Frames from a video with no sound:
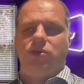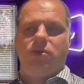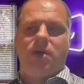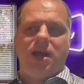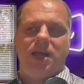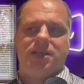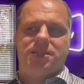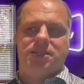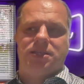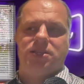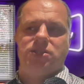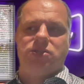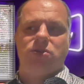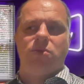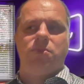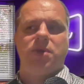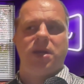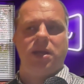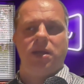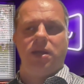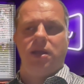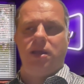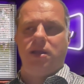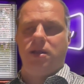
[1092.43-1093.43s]
you ask so
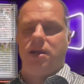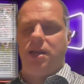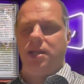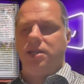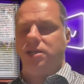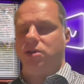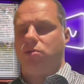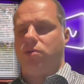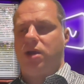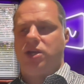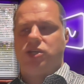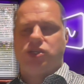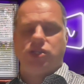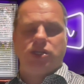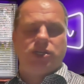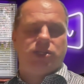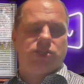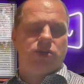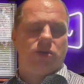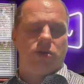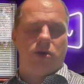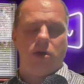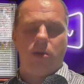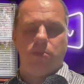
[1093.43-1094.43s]
many like
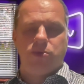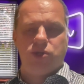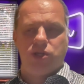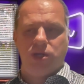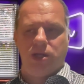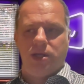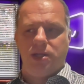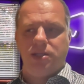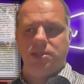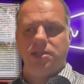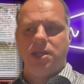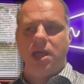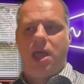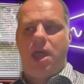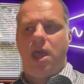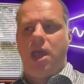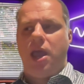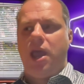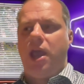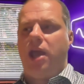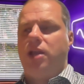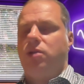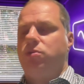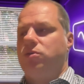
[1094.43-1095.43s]
questions or options,
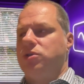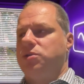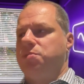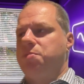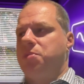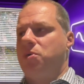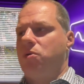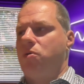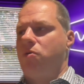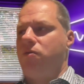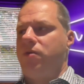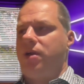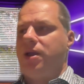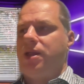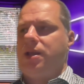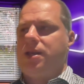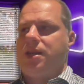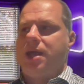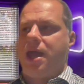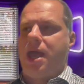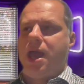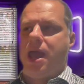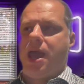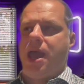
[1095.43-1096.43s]
it was
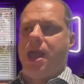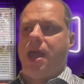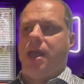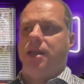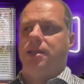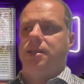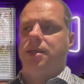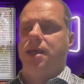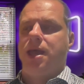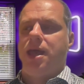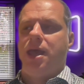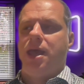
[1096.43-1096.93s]
proven that